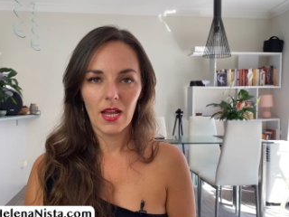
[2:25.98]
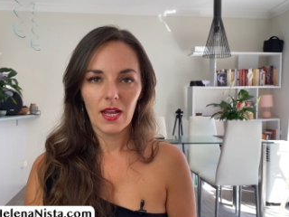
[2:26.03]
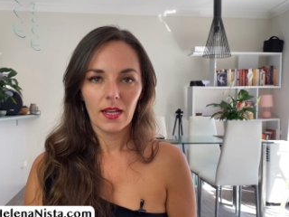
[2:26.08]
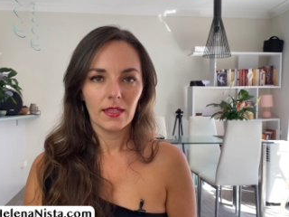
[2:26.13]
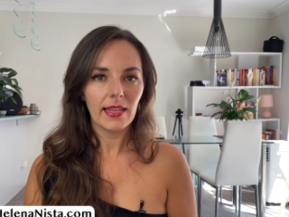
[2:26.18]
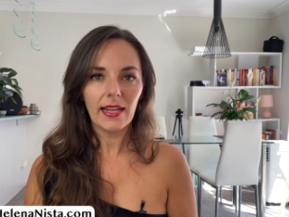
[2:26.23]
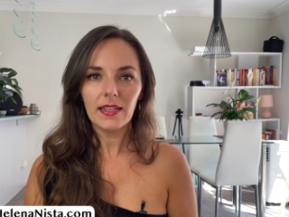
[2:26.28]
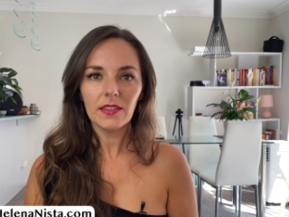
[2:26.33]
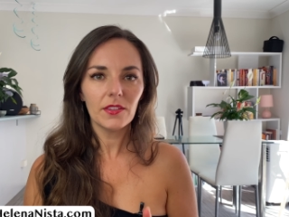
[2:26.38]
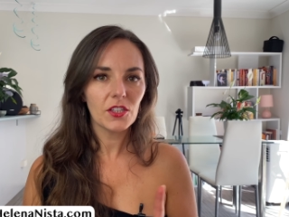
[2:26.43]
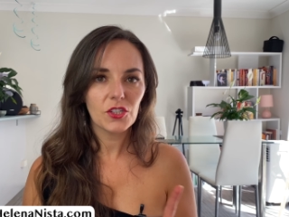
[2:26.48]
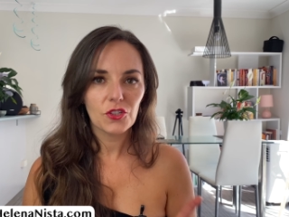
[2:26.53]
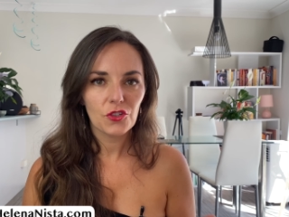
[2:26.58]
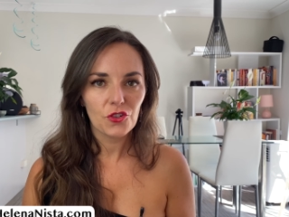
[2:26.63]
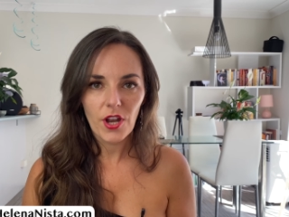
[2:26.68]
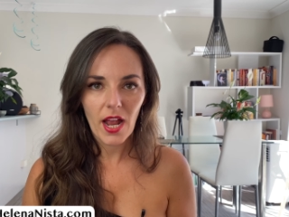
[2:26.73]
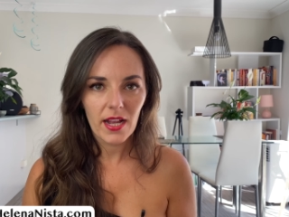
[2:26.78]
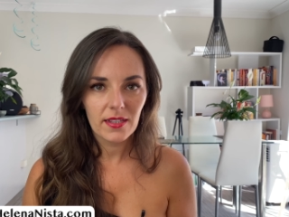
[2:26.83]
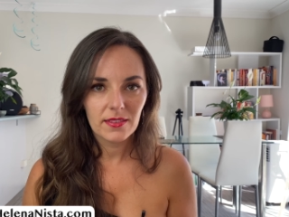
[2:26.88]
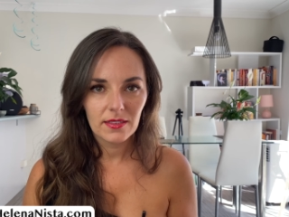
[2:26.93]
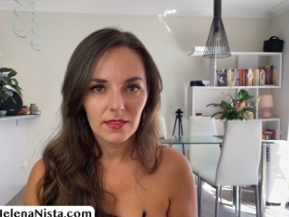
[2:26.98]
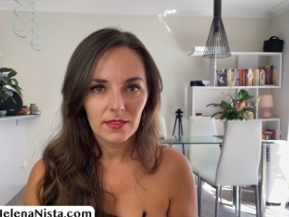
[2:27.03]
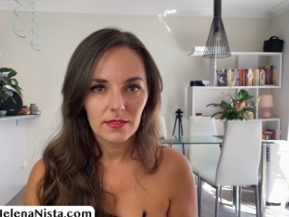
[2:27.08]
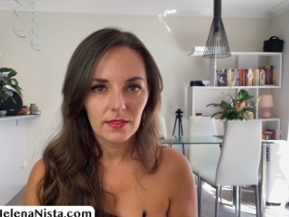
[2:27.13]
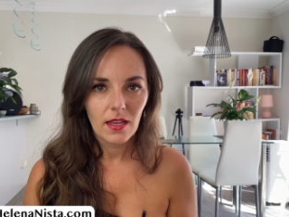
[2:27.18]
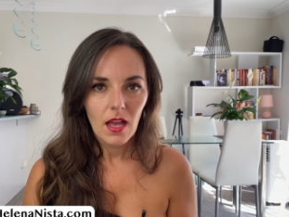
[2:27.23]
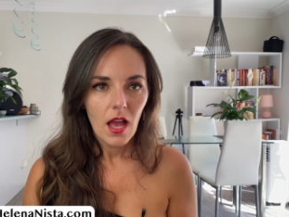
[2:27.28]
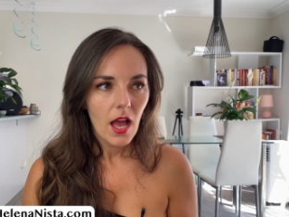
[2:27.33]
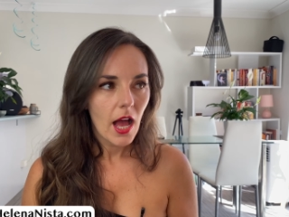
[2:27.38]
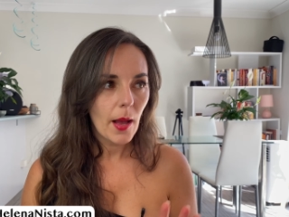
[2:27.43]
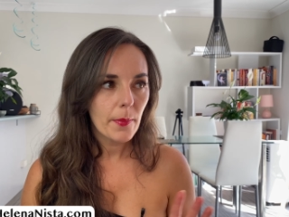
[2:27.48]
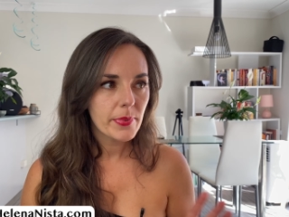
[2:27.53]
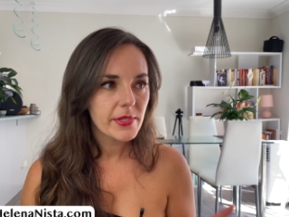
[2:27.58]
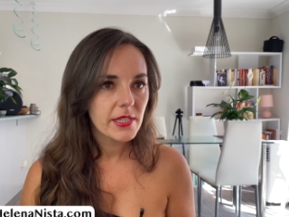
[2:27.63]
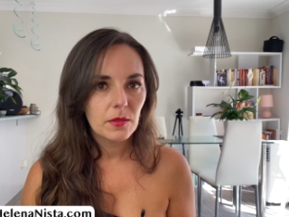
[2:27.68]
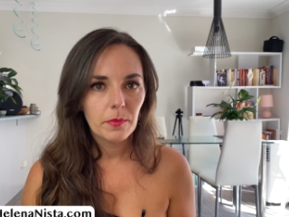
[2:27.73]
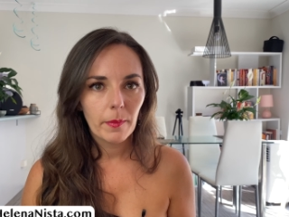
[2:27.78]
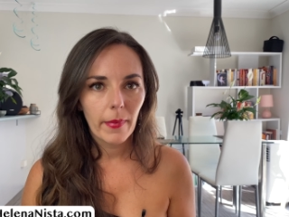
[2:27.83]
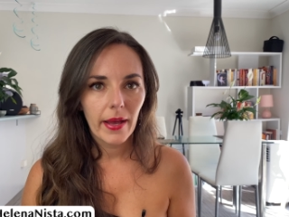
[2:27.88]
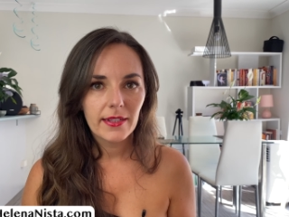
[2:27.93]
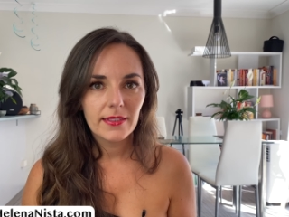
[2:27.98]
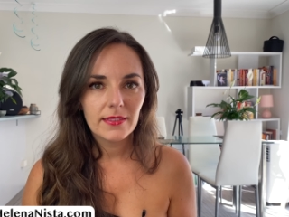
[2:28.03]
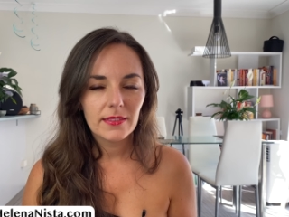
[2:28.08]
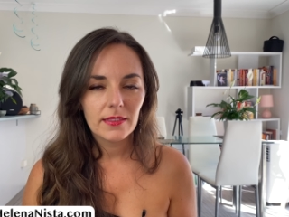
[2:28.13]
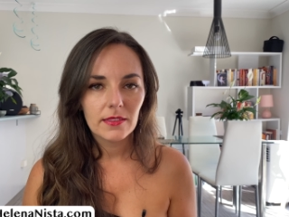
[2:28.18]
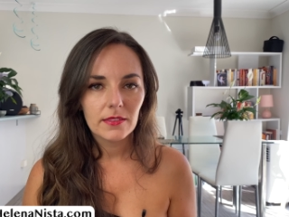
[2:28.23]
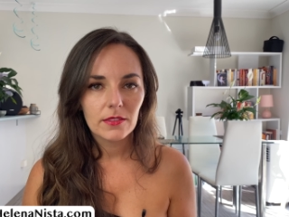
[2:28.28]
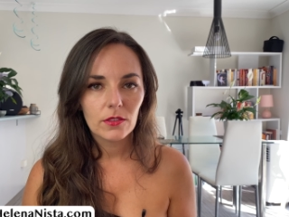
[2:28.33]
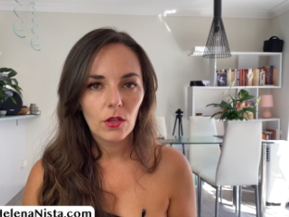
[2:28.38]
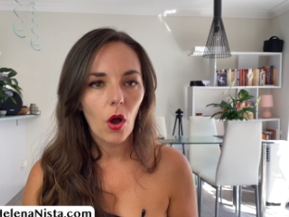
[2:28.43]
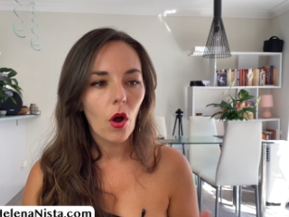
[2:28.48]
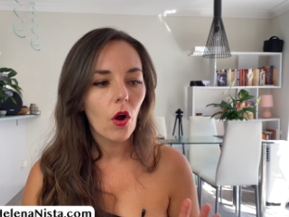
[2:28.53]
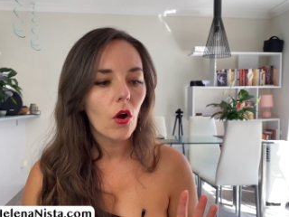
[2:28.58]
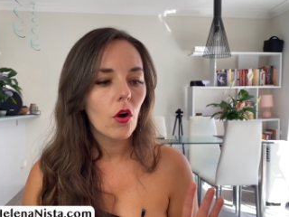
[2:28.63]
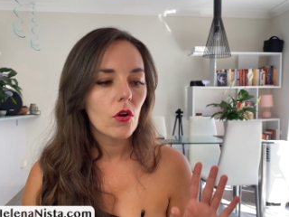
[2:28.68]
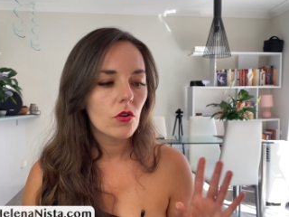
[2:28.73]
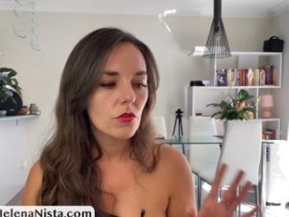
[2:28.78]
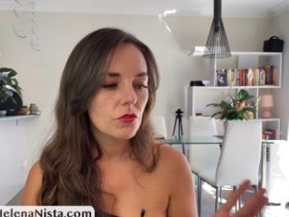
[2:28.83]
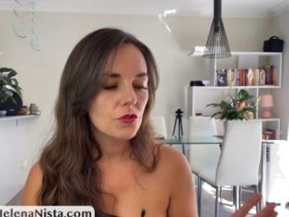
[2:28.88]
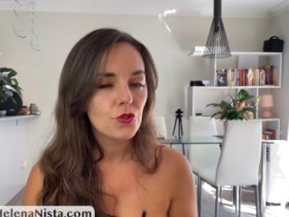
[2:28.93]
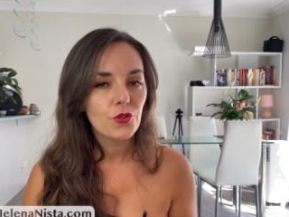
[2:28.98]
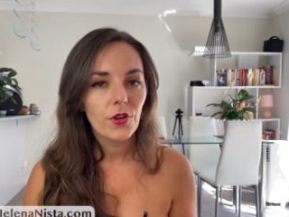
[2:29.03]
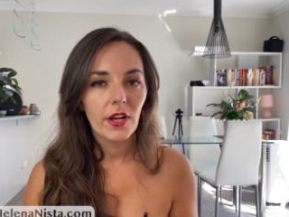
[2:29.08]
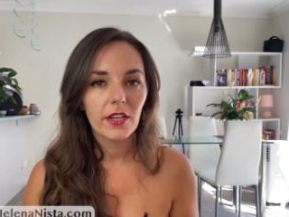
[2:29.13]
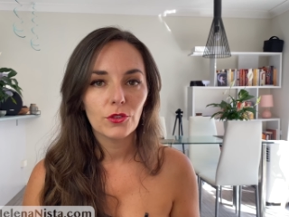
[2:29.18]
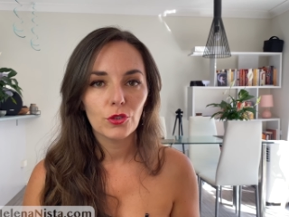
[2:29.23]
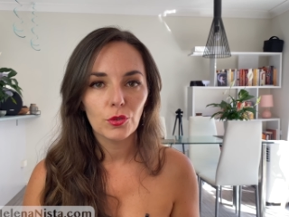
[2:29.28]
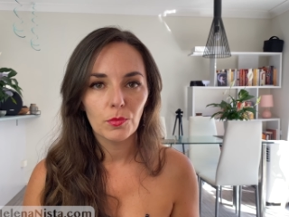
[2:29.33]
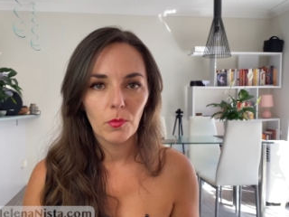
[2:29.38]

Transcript: not distracted, absent minded, or trying to